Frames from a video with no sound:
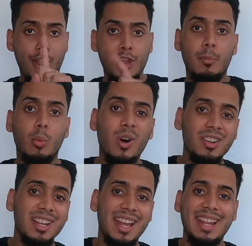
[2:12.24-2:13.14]
number
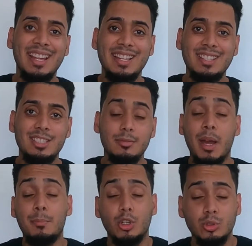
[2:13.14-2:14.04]
1 is
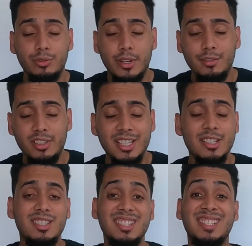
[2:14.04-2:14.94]
my personal favorite,
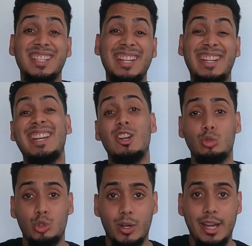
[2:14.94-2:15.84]
is
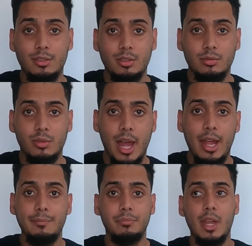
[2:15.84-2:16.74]
skill trades,
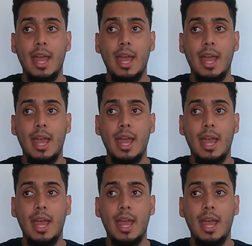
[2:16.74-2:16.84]
right?